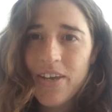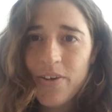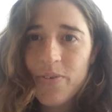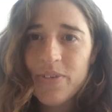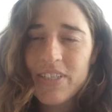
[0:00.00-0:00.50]
I
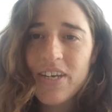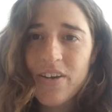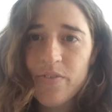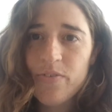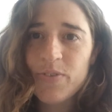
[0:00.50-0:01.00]
always
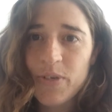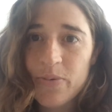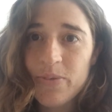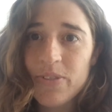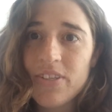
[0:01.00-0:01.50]
have
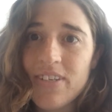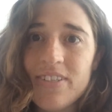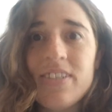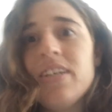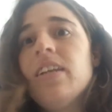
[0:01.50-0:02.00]
troubles
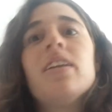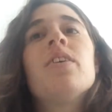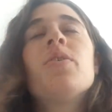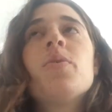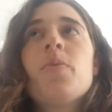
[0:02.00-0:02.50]

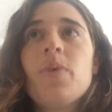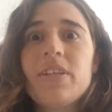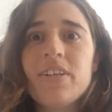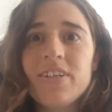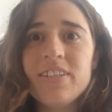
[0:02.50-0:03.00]
answering
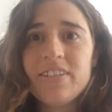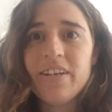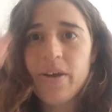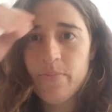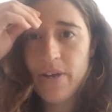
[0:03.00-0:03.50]
what
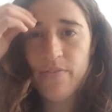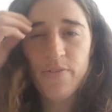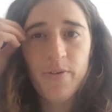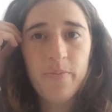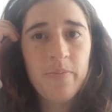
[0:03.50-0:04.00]
country am I
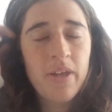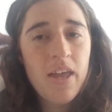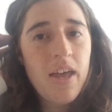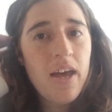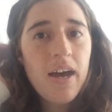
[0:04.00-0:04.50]
from.
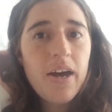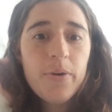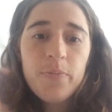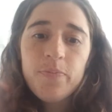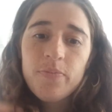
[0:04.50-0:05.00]

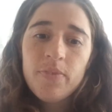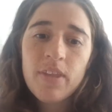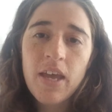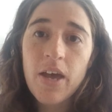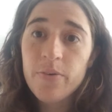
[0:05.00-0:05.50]

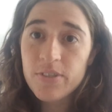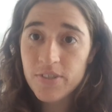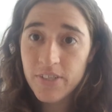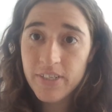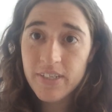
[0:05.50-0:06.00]
I was
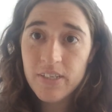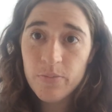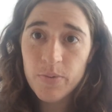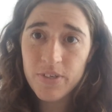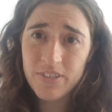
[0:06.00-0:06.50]
originally
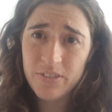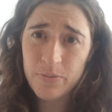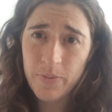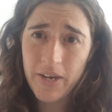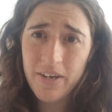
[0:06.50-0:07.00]
born in
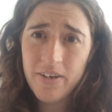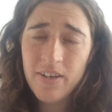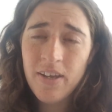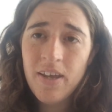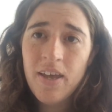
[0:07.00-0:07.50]
Spain
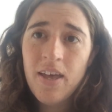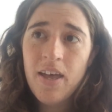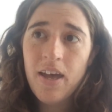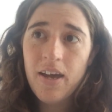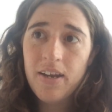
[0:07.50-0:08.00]

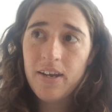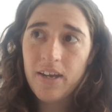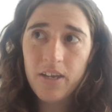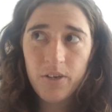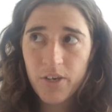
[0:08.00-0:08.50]
and
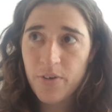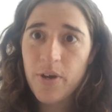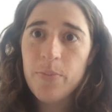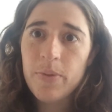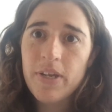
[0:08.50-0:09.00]
I
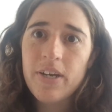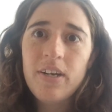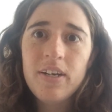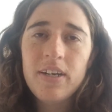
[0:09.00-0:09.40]
grew up there.